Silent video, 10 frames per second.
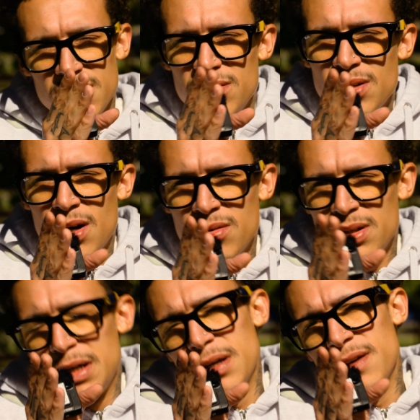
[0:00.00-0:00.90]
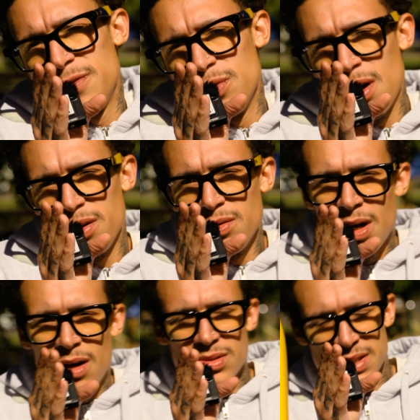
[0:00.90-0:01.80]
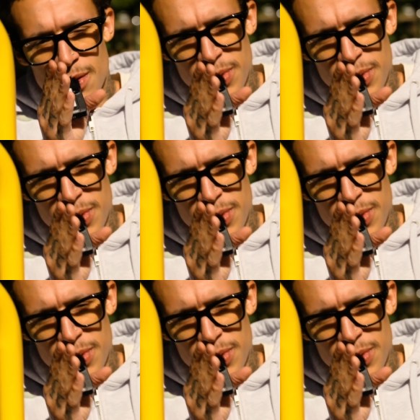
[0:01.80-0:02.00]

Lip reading: You know, if you know, you know. Some